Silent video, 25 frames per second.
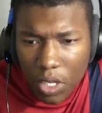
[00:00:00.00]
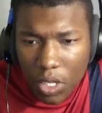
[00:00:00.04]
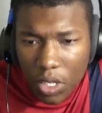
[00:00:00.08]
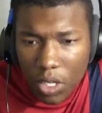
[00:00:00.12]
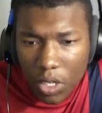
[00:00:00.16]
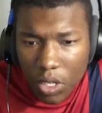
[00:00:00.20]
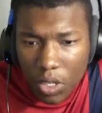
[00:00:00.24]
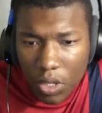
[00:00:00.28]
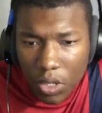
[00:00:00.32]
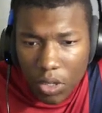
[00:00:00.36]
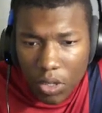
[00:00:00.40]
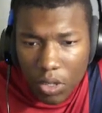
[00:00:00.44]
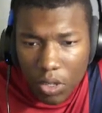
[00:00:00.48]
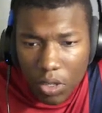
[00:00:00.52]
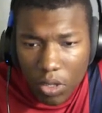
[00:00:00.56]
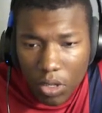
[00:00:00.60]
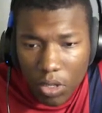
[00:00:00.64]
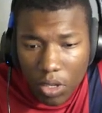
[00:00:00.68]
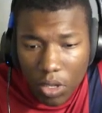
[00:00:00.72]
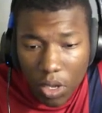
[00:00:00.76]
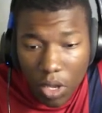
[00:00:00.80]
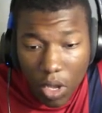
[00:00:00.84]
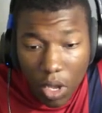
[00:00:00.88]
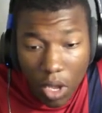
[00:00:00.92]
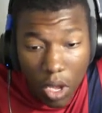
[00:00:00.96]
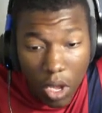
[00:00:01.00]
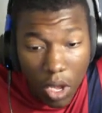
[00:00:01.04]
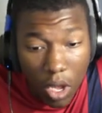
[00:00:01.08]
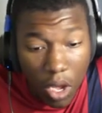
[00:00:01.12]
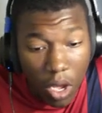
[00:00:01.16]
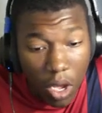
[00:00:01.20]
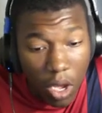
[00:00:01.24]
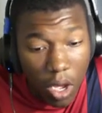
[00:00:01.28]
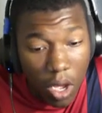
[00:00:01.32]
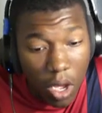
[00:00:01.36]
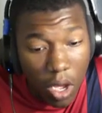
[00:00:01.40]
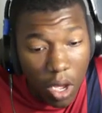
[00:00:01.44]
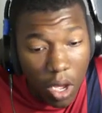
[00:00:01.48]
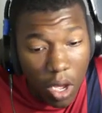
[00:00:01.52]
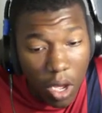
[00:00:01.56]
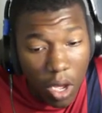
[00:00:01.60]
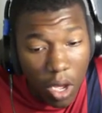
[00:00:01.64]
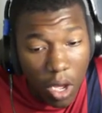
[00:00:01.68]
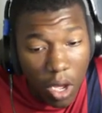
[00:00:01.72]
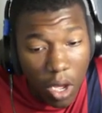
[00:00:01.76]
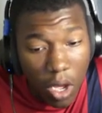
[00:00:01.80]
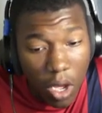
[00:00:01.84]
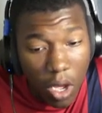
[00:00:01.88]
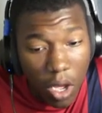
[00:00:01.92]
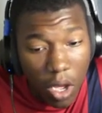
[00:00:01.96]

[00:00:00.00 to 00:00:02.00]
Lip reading: No one is speaking in this clip.